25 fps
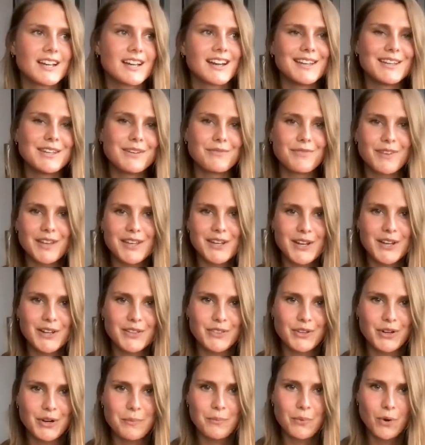innovating
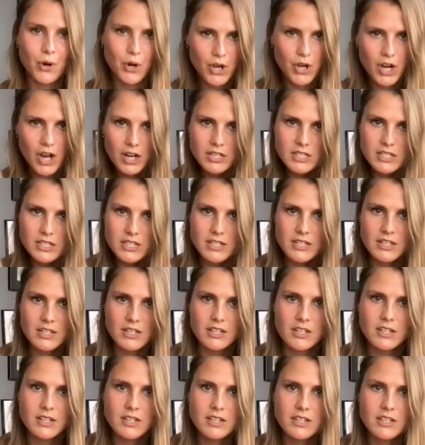their product in
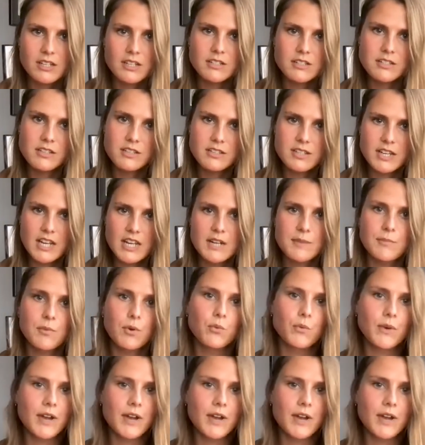a sustainable